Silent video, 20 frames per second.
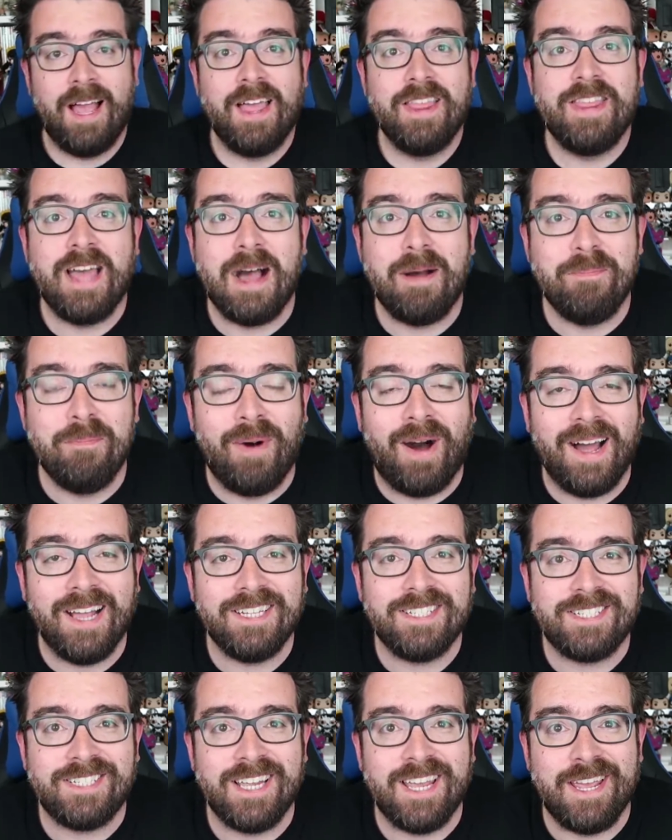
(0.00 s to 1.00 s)
That
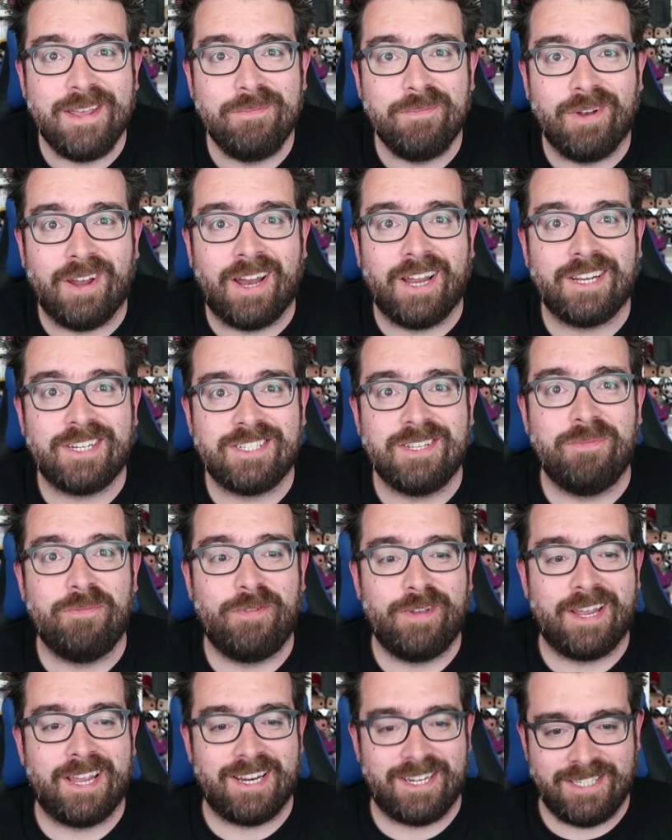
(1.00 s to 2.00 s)
might seem like
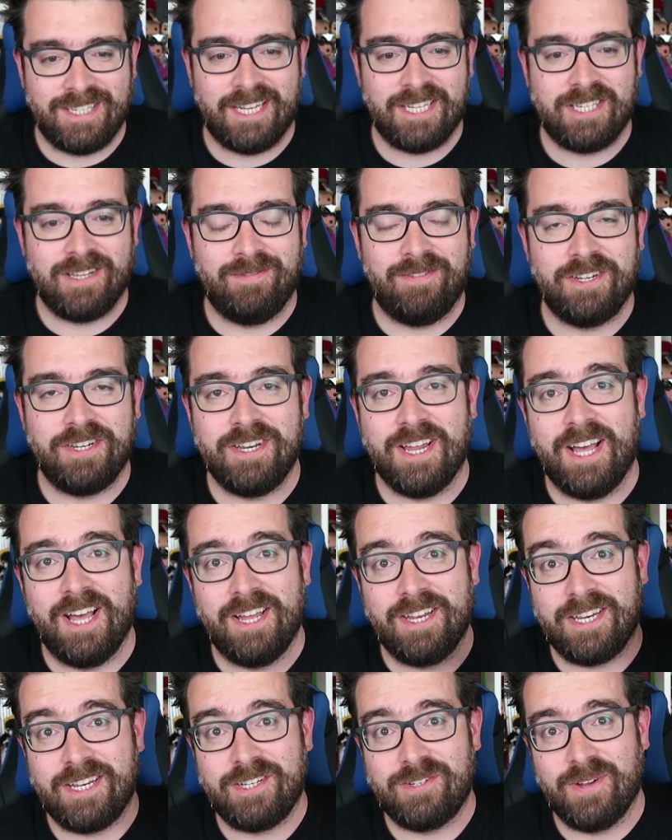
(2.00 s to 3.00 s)
something excessively
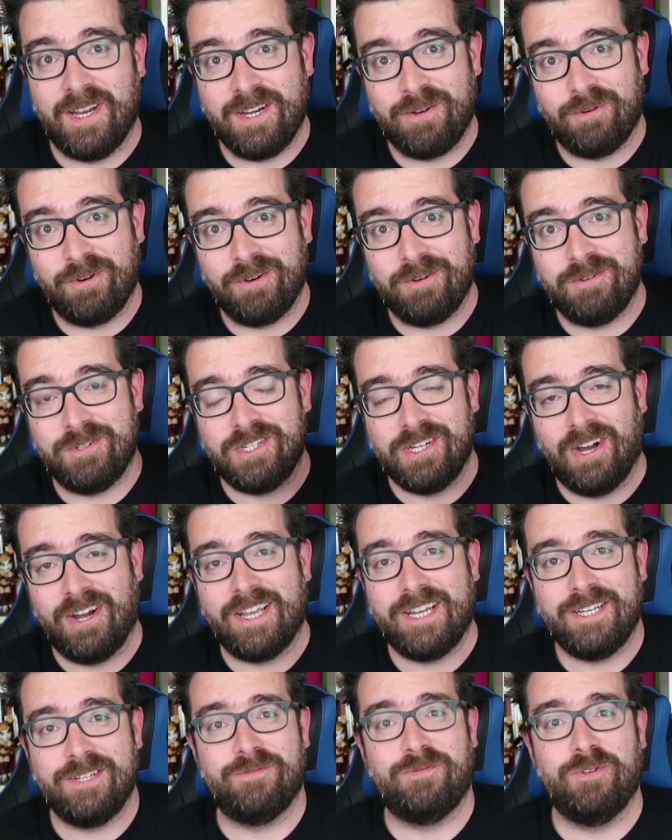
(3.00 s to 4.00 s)
nerdy to anyone who is
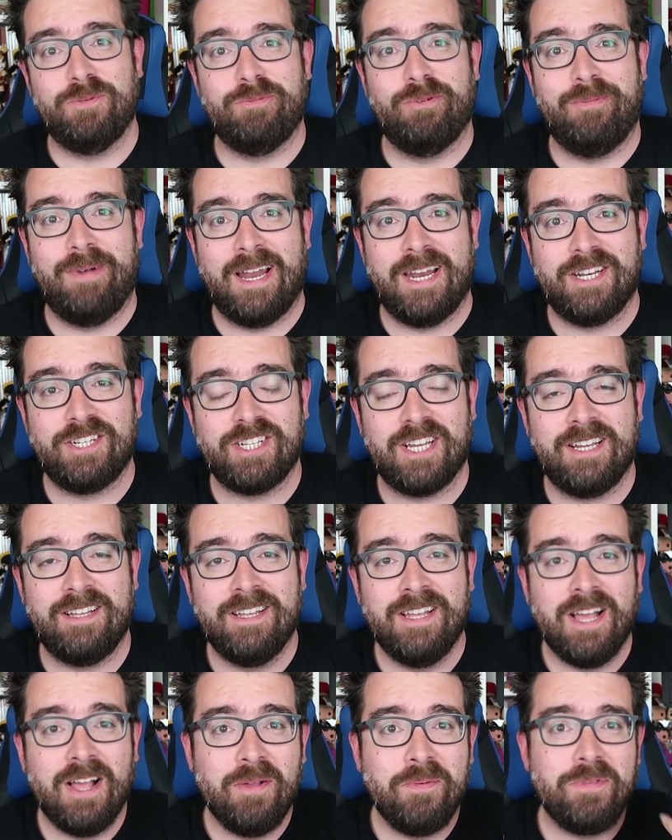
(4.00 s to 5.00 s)
not into Football Manager.
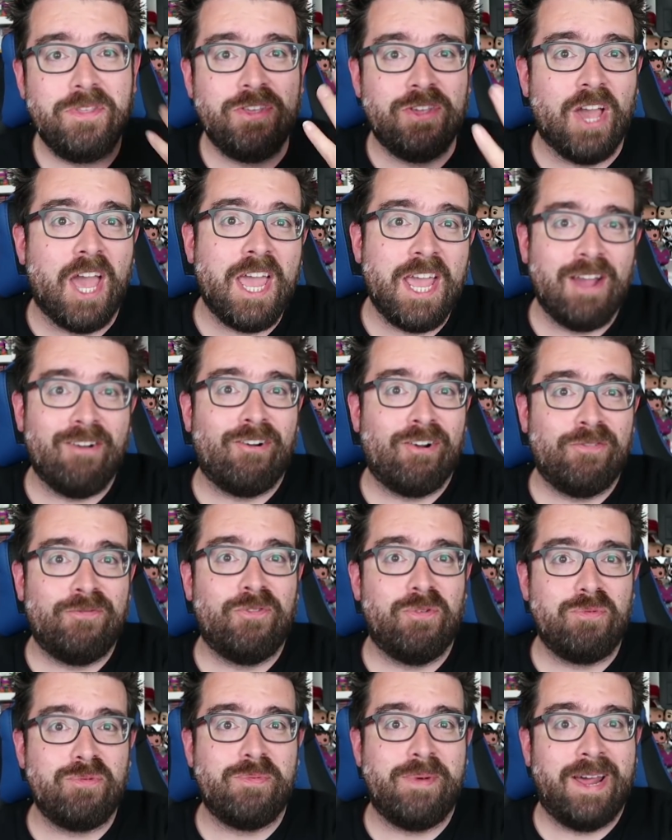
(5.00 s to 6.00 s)
You're here on a
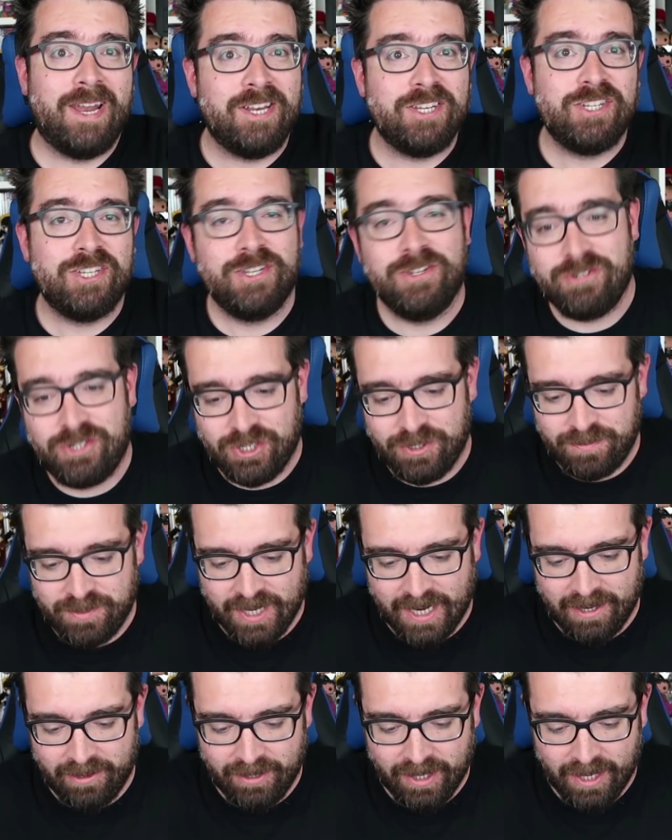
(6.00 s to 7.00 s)
Football Manager YouTube
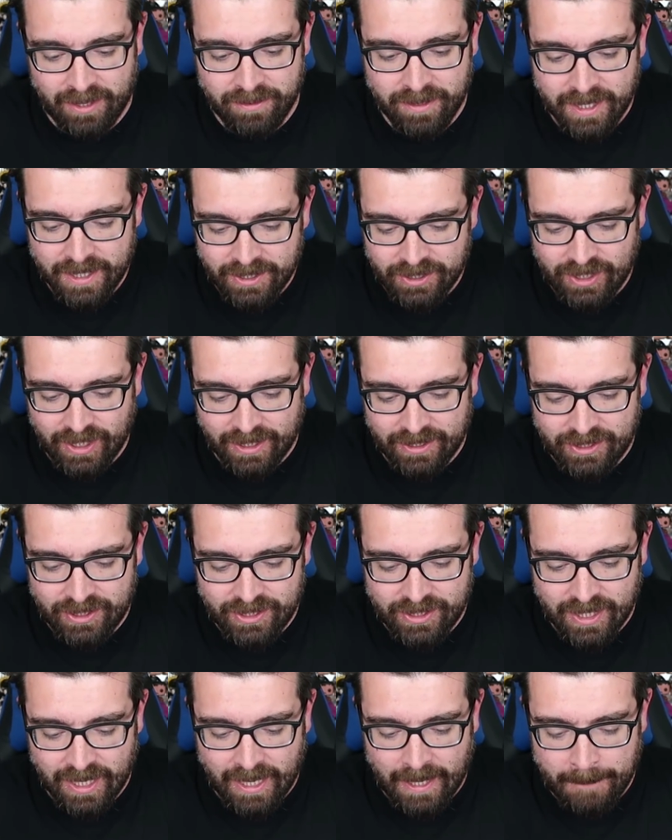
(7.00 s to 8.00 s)
channel though.
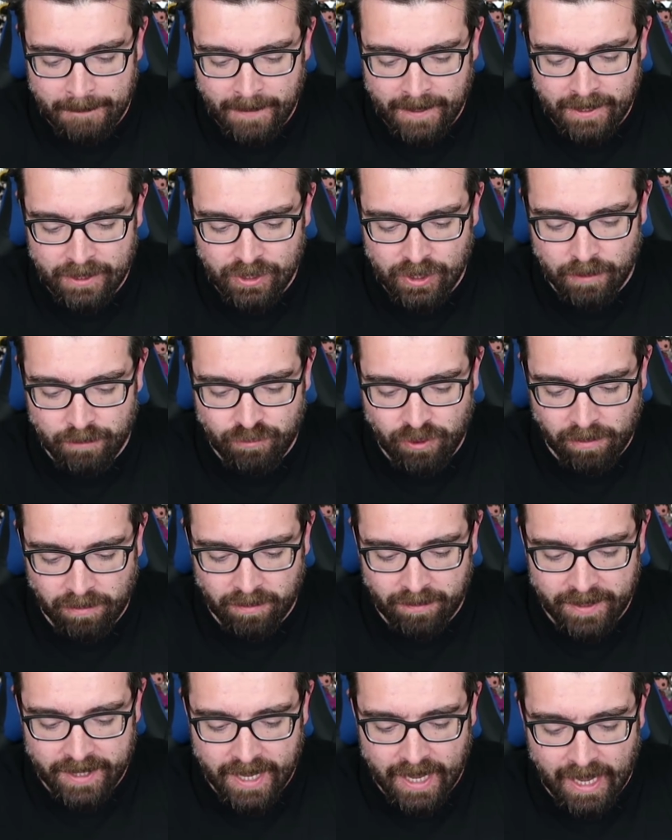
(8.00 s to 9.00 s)
Chances are you
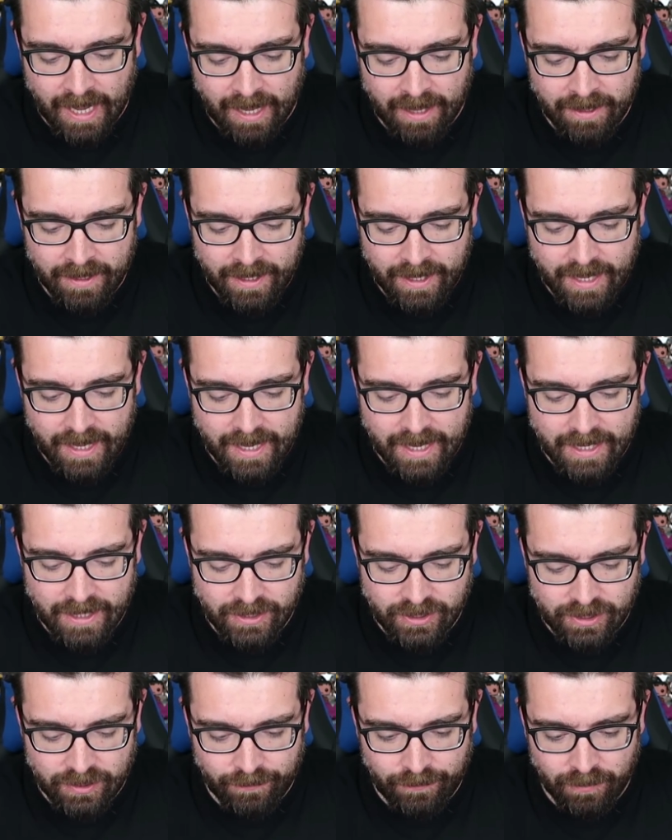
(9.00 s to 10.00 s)
probably are
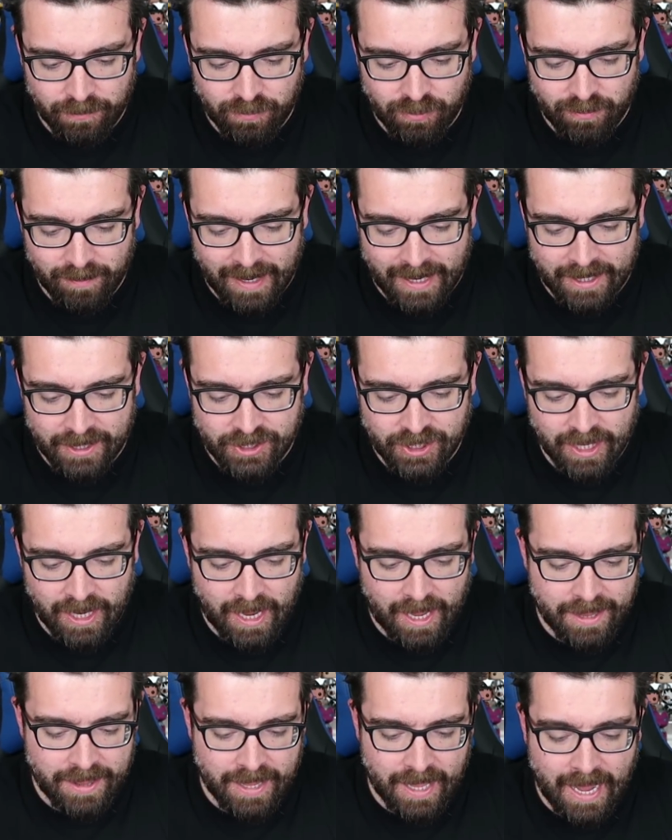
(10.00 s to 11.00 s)
into Football
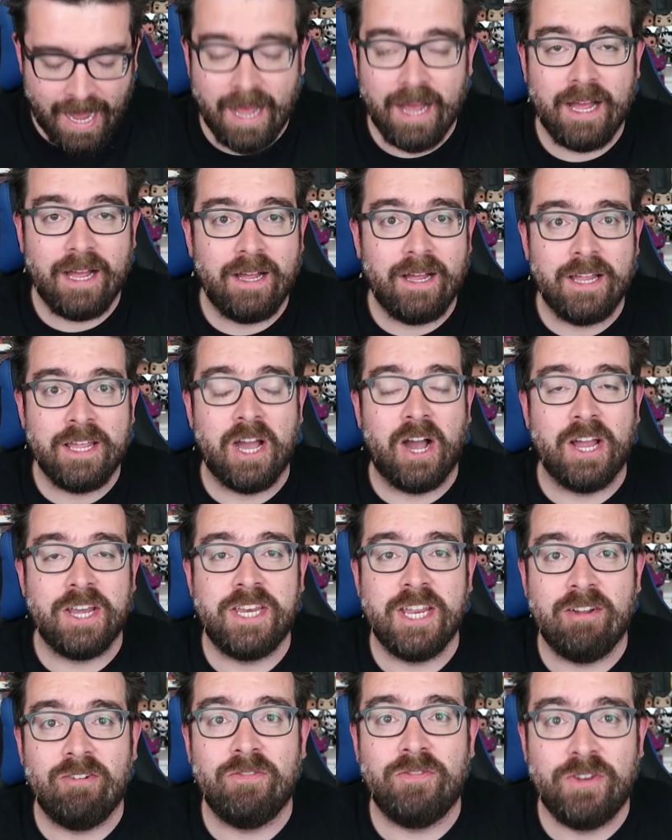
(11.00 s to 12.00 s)
Manager, and that the
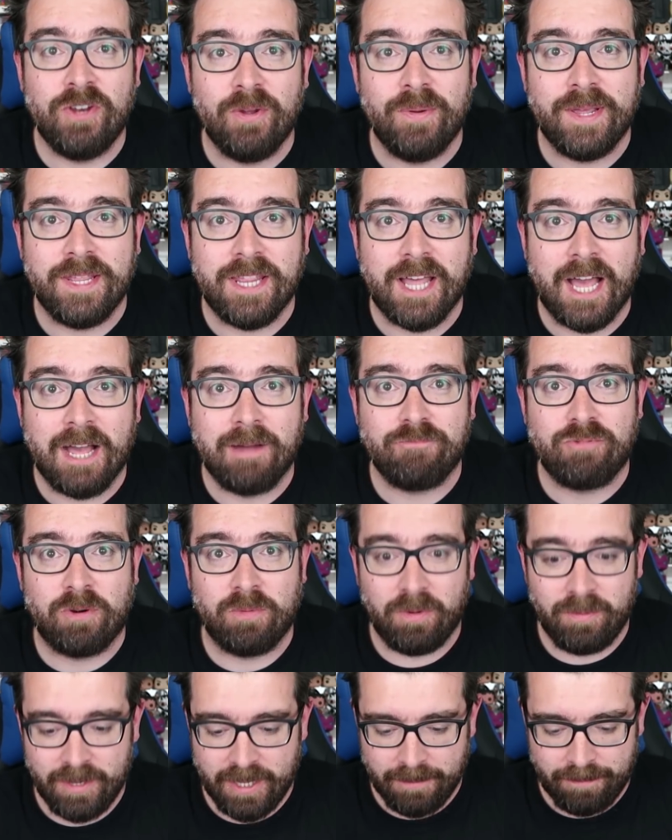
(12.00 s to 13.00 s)
idea of doing that
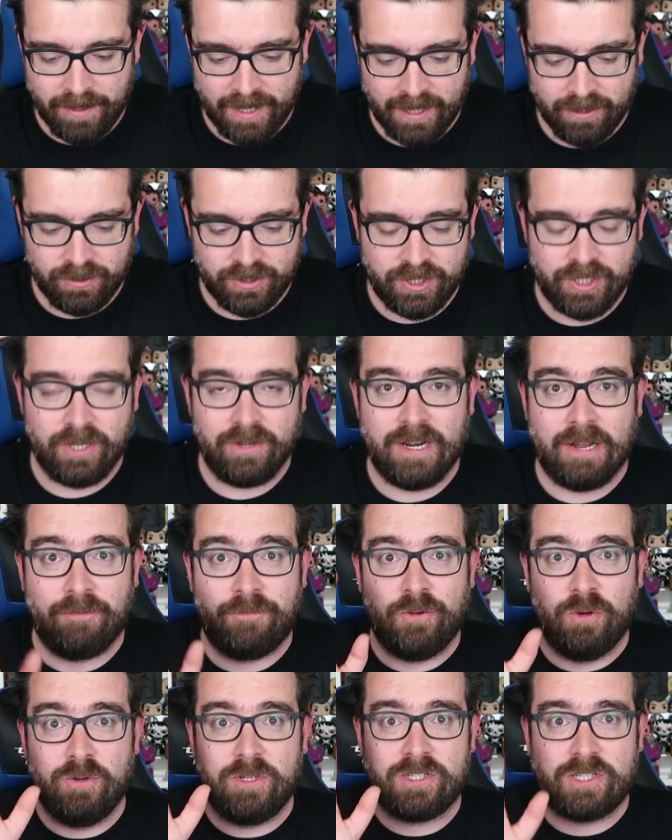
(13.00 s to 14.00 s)
probably appeals to you. Now,
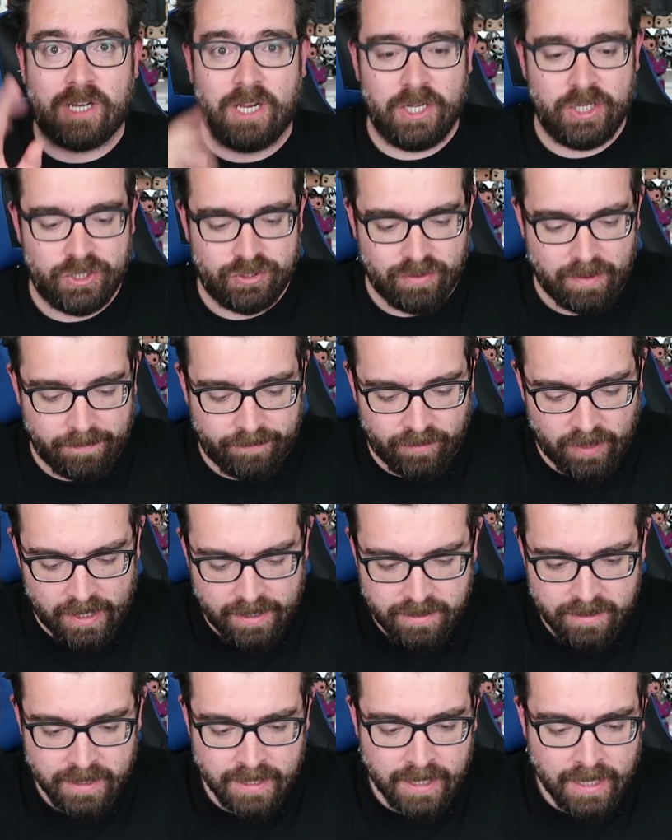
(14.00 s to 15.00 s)
full disclosure up
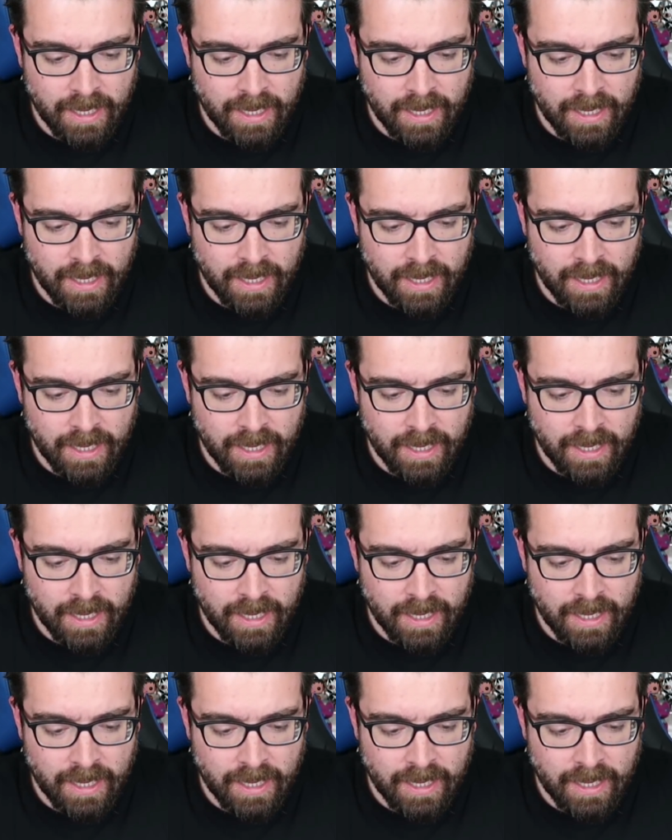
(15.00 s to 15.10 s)
front,